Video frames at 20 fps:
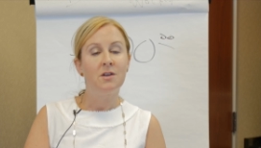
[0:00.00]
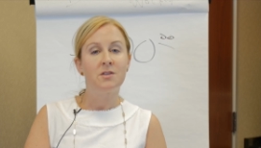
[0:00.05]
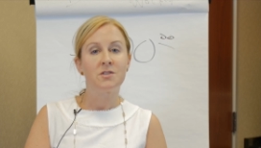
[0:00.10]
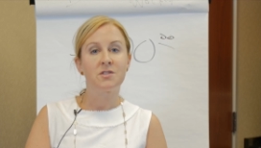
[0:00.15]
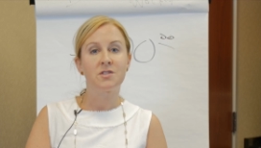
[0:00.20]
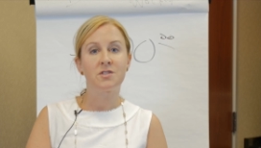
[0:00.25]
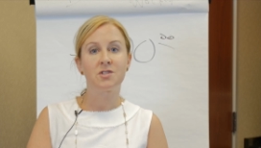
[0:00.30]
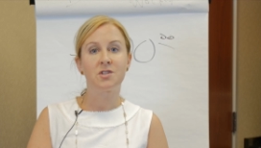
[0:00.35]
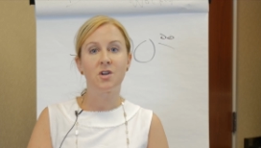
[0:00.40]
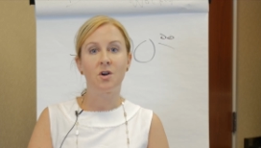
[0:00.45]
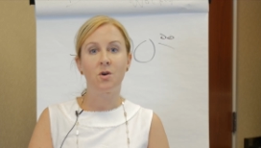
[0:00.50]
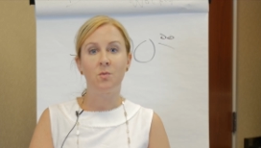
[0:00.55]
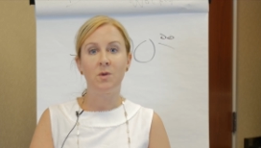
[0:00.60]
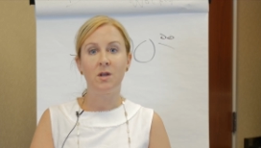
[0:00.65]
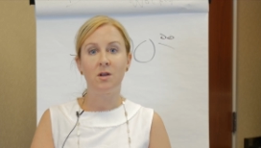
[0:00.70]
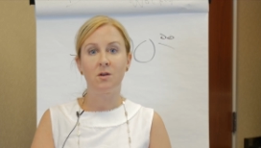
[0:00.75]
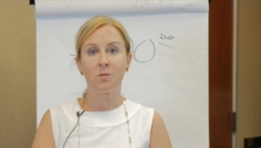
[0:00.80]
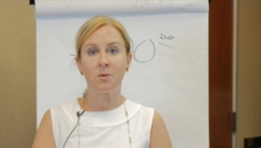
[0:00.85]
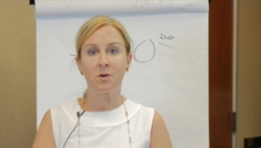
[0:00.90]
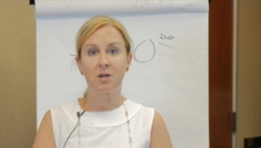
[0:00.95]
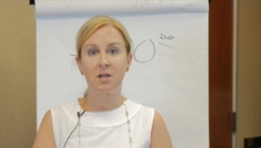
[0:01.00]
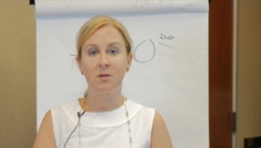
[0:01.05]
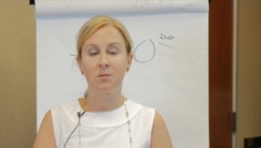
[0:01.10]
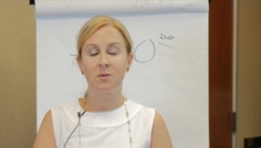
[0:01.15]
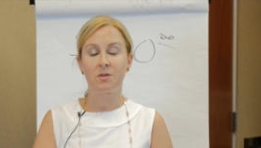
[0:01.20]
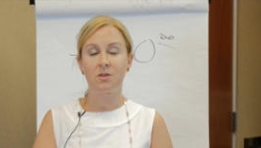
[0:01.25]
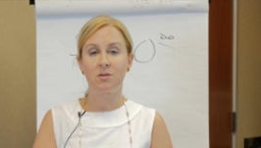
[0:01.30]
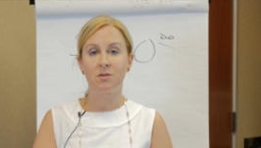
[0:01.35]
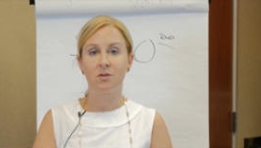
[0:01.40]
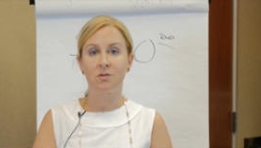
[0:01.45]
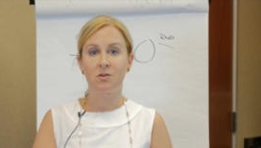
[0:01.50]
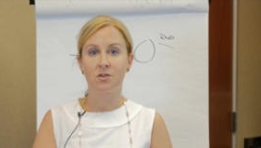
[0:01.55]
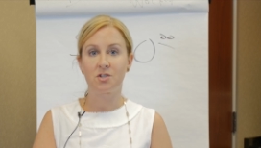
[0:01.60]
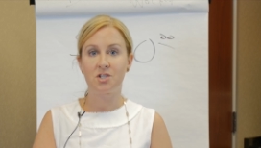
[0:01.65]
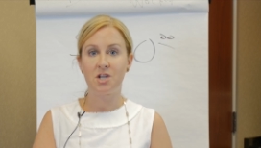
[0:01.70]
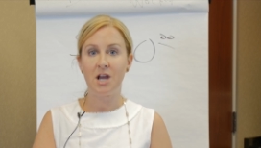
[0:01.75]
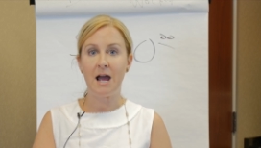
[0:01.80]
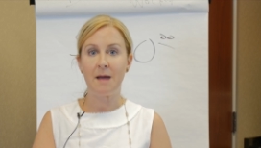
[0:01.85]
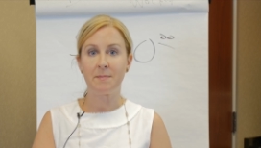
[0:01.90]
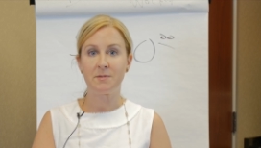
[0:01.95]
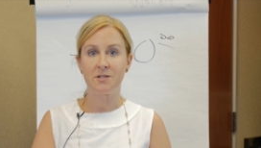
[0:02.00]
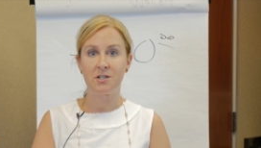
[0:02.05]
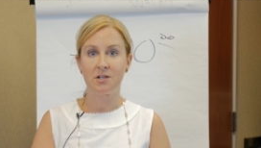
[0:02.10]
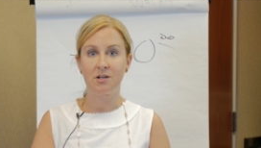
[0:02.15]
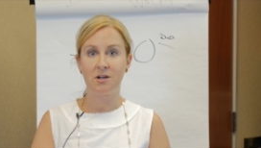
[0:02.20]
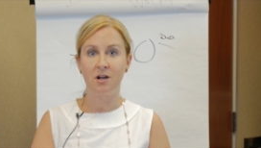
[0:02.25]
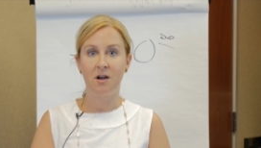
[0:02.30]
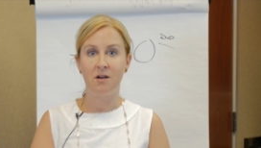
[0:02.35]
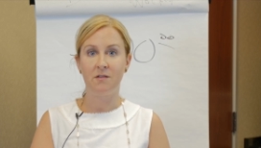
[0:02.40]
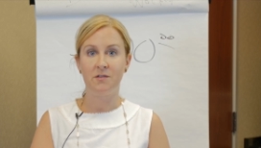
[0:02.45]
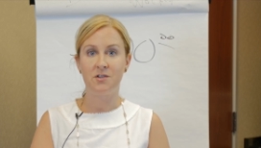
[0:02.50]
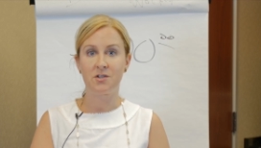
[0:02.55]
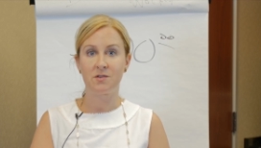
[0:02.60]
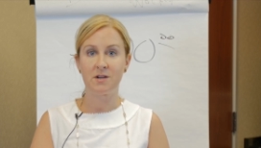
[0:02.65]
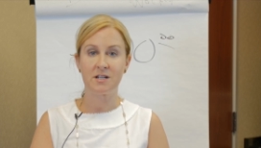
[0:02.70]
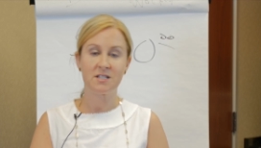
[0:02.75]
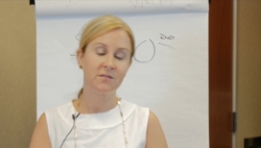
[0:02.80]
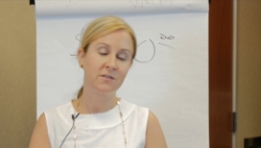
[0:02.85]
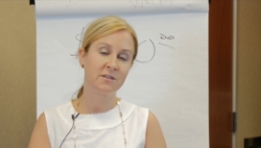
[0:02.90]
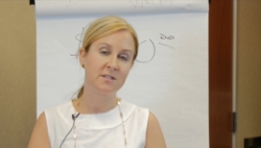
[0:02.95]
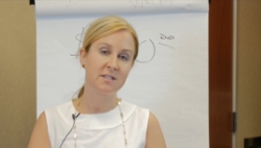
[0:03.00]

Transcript: so we are working with the local chapter of Dress for